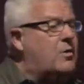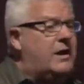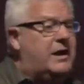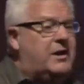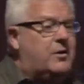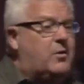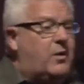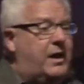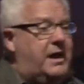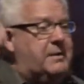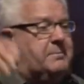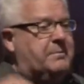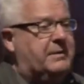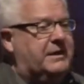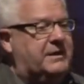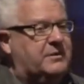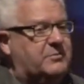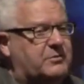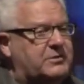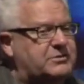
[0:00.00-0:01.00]
way away,
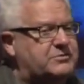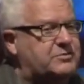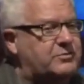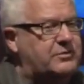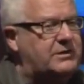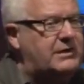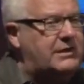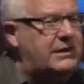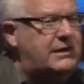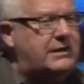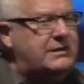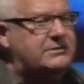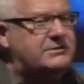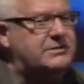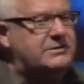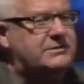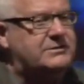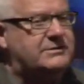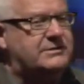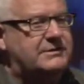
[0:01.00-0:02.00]
but it was really
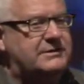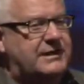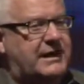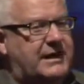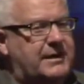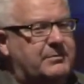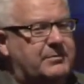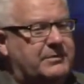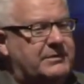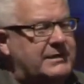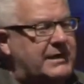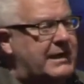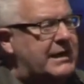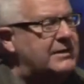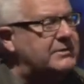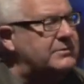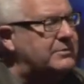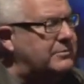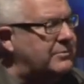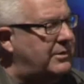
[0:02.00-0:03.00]
just a neighbor
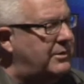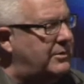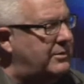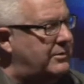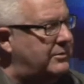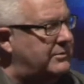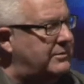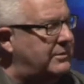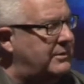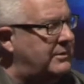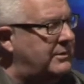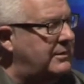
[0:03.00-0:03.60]
down the road.